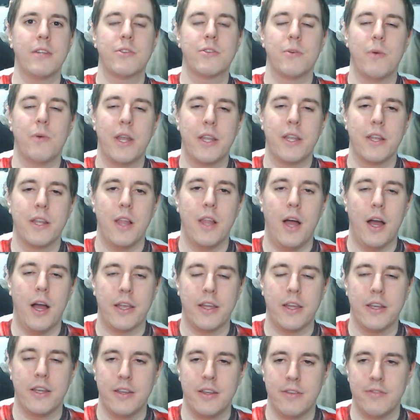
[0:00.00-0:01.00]
so I wanted to
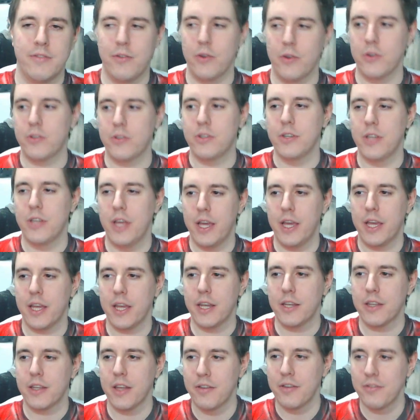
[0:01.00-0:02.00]
lock it in for today,
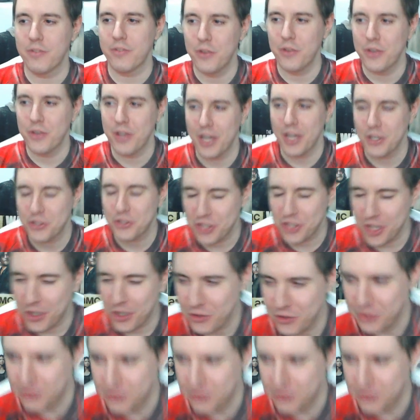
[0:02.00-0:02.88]
get it done for you guys. Check out the